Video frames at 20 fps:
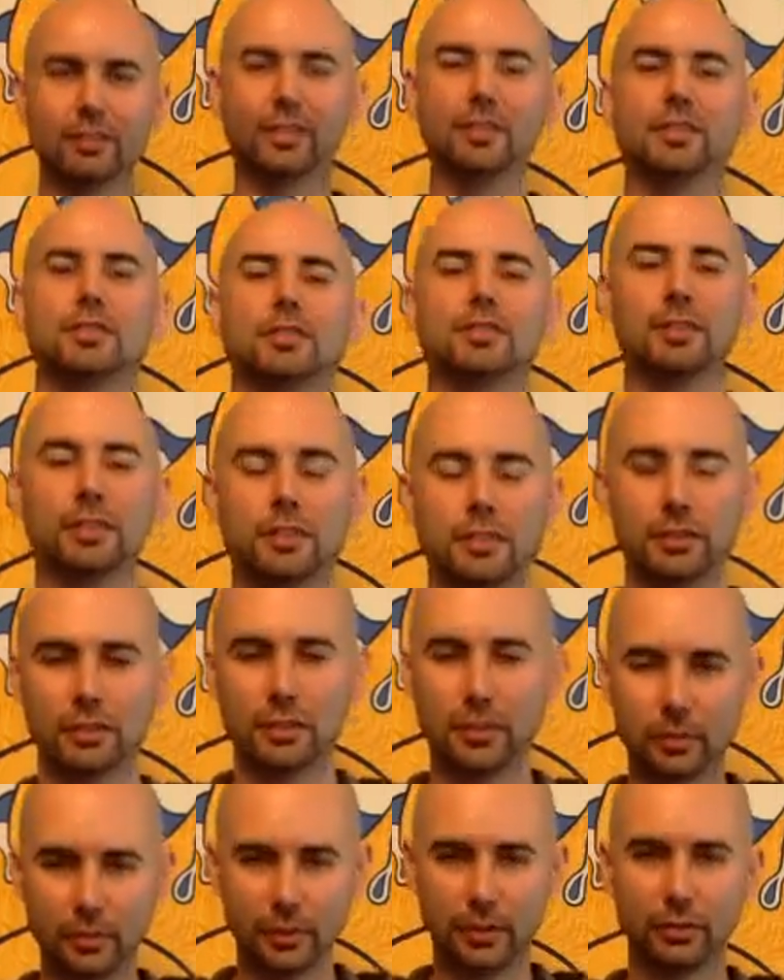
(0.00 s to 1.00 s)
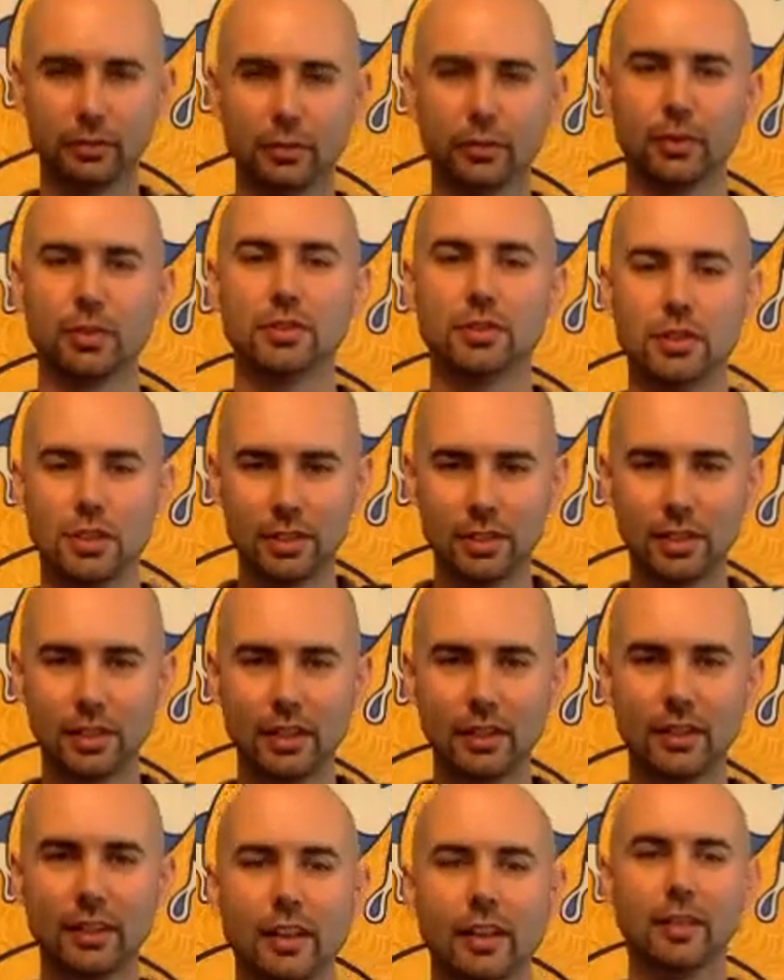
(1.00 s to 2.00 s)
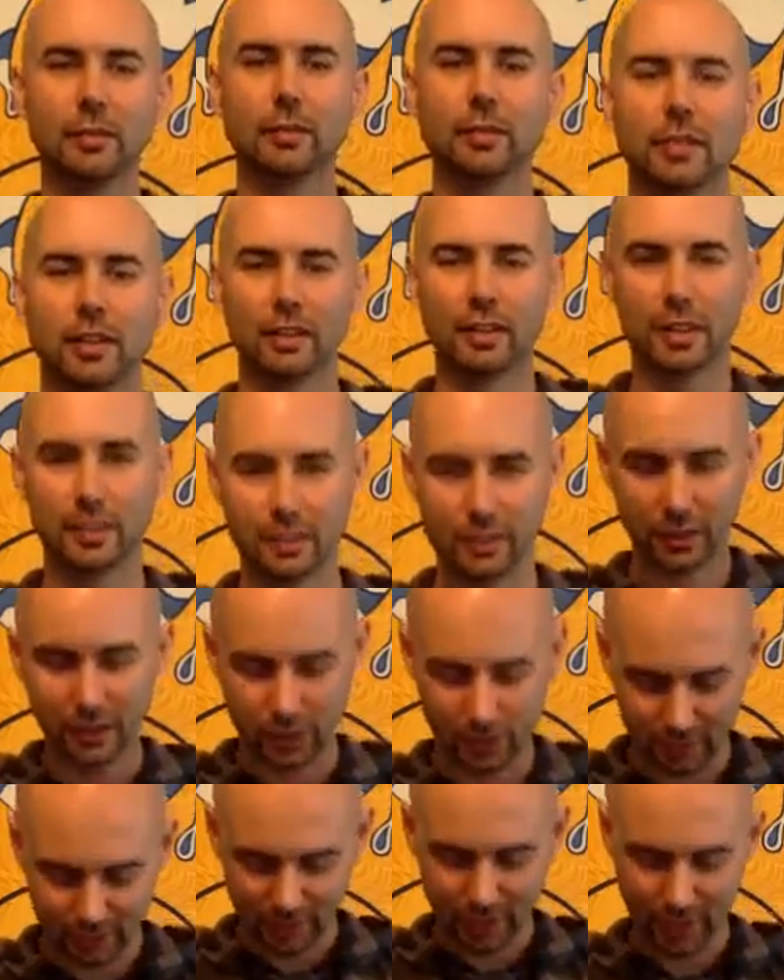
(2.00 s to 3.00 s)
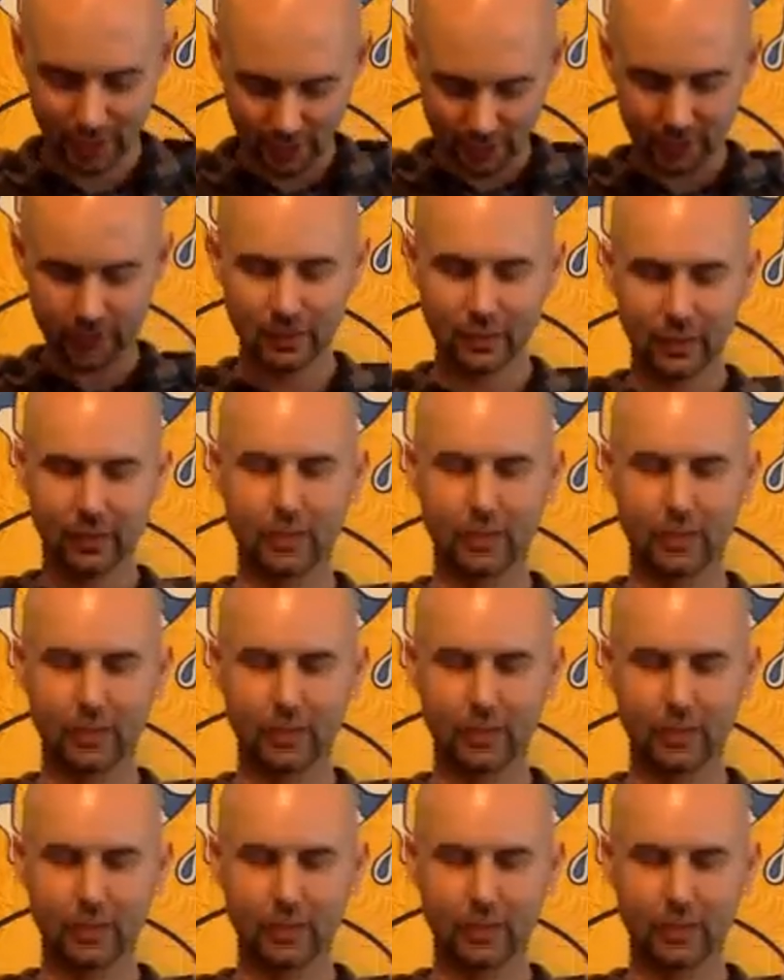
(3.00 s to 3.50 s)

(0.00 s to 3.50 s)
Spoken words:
There's a little bit of a rigidity, but then as it goes on,